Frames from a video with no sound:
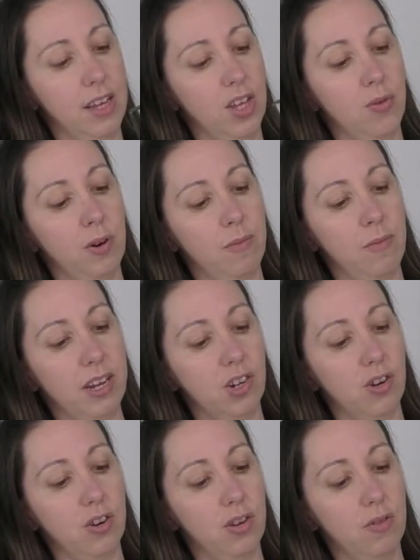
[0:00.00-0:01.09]
You want to make
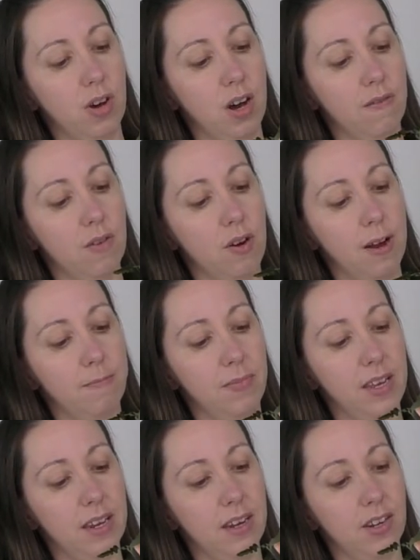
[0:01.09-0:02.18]
sure you cover up
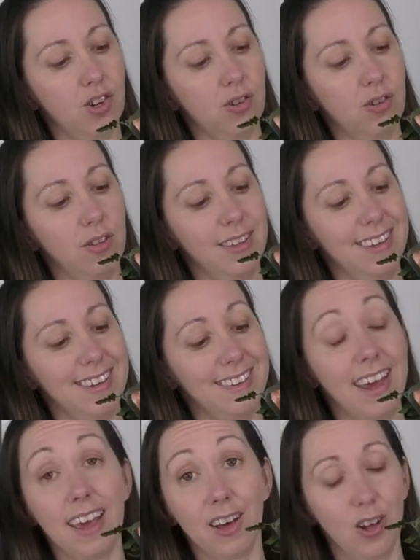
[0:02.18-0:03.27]
the initial
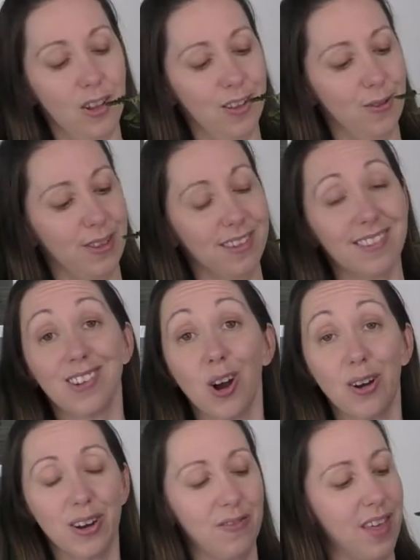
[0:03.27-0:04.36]
tail or the
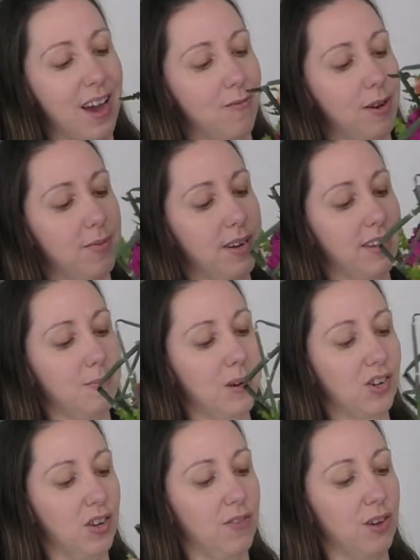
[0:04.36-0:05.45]
start of that ribbon,
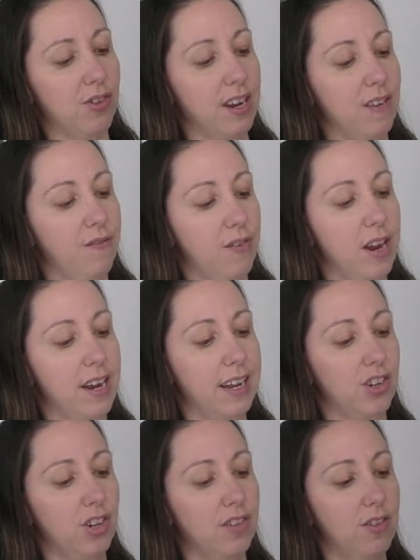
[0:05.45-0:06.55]
especially if there's any frayed
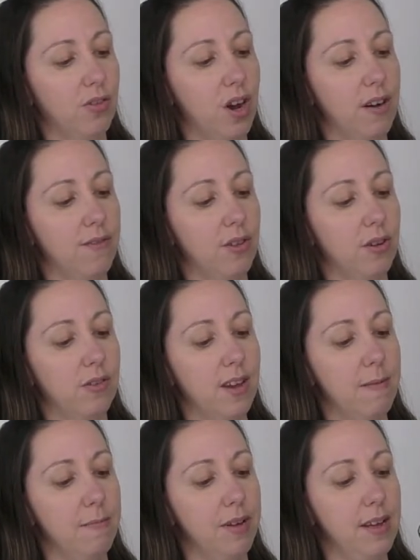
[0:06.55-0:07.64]
edges. You'll cover those up.